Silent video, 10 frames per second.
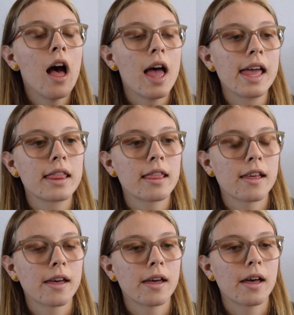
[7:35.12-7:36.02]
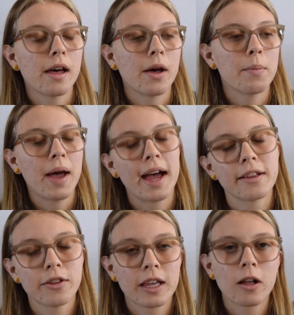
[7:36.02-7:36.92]
In the
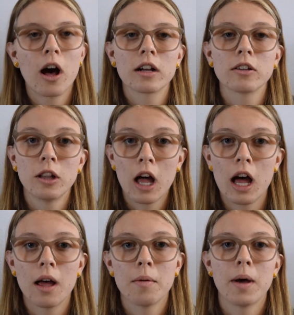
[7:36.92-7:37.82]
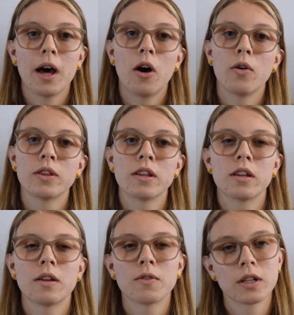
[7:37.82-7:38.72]
panel, they talked a lot about the
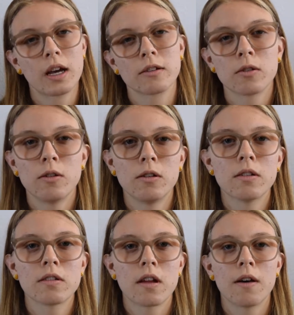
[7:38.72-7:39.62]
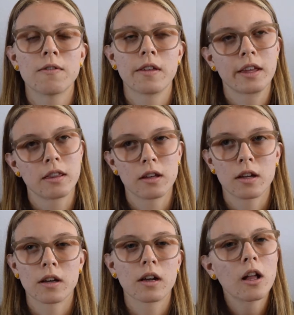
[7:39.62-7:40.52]
different technical stuff, like
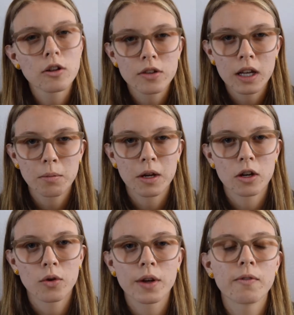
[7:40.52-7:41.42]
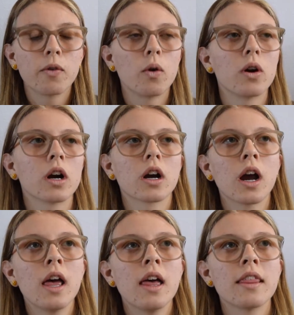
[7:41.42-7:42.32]
the color scheme they're going for,
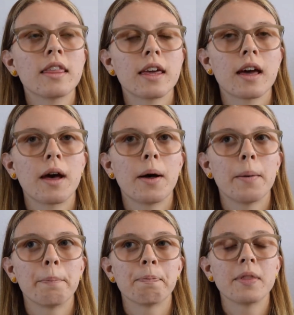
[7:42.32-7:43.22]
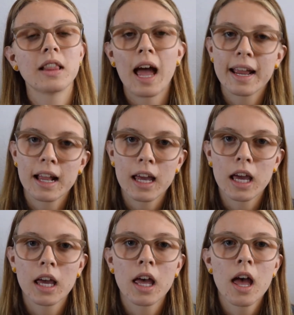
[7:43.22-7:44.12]
the
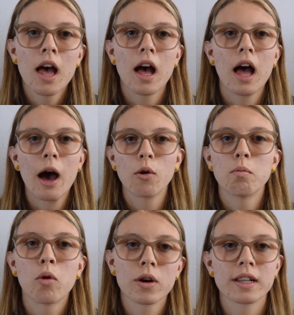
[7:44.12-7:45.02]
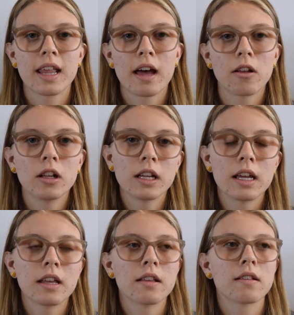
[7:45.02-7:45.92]
lighting, how important that all
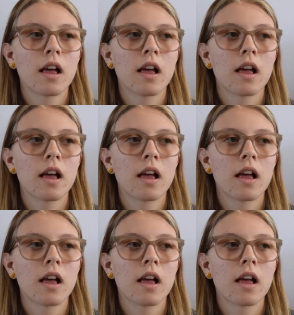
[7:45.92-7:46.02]
is.